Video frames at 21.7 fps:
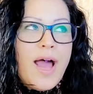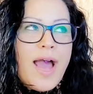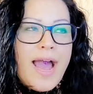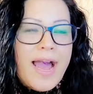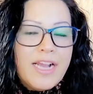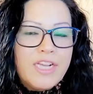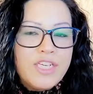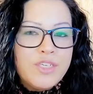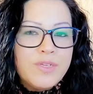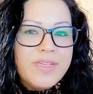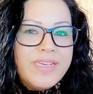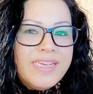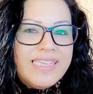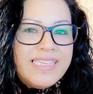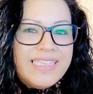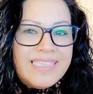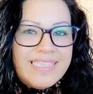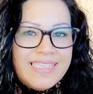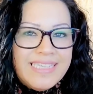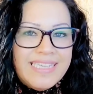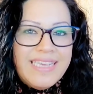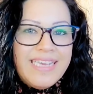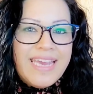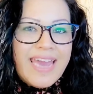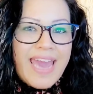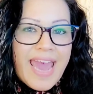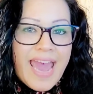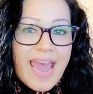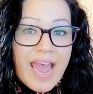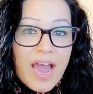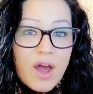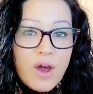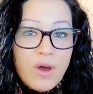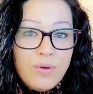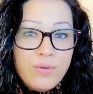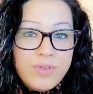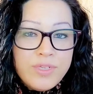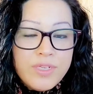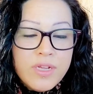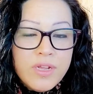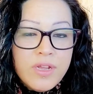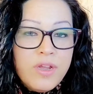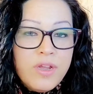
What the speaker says: actually seek out